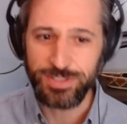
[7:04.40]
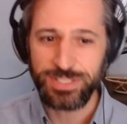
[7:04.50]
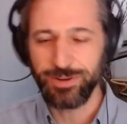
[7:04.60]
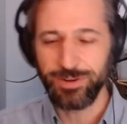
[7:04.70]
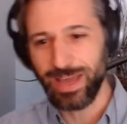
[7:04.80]

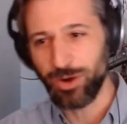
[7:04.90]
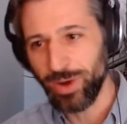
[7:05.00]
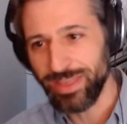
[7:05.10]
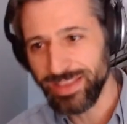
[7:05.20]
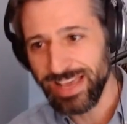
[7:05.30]
There's, you know, we got to
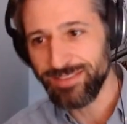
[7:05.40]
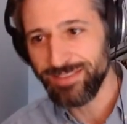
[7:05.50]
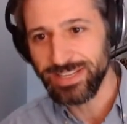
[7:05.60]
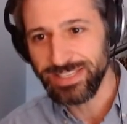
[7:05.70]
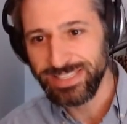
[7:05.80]
weigh this
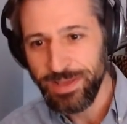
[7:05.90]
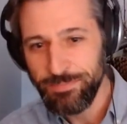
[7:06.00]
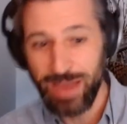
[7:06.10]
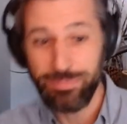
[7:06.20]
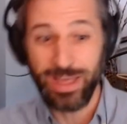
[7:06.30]
evidence.
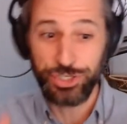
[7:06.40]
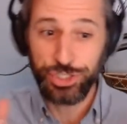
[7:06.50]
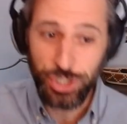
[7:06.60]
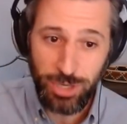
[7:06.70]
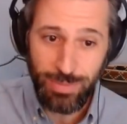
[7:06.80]
I'm not
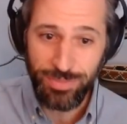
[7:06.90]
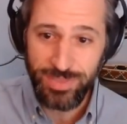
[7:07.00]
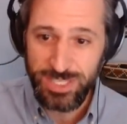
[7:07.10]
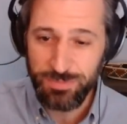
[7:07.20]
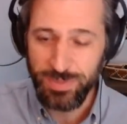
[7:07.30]
sure
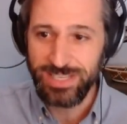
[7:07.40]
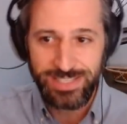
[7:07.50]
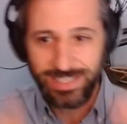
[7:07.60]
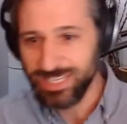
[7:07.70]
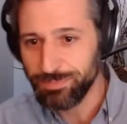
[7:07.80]
about this
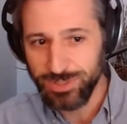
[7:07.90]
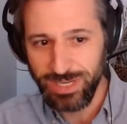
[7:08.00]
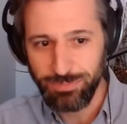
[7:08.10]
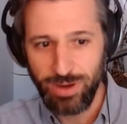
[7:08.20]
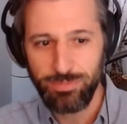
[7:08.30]
piece.
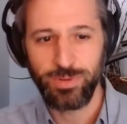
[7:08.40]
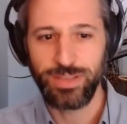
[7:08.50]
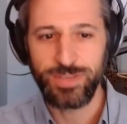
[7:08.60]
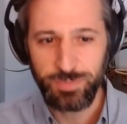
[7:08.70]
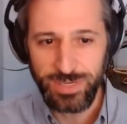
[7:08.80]
60%
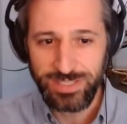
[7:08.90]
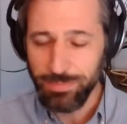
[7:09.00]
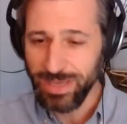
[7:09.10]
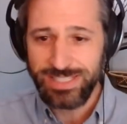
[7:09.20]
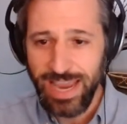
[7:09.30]
probability on this piece.
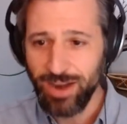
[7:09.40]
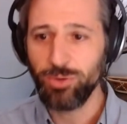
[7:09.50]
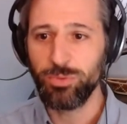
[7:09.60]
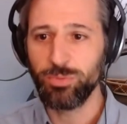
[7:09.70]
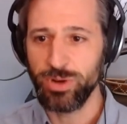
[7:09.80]
That makes
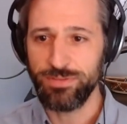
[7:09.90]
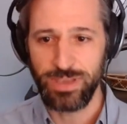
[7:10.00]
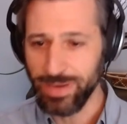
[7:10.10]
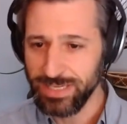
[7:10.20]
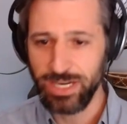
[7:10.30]
terrible
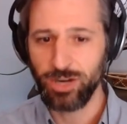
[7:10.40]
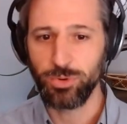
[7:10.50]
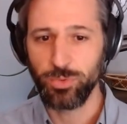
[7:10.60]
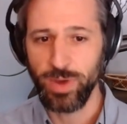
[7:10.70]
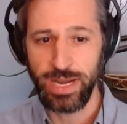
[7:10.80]
briefing. It makes
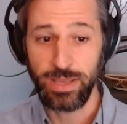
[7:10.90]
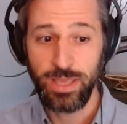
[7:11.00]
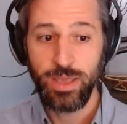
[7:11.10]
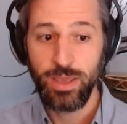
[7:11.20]
terrible writing.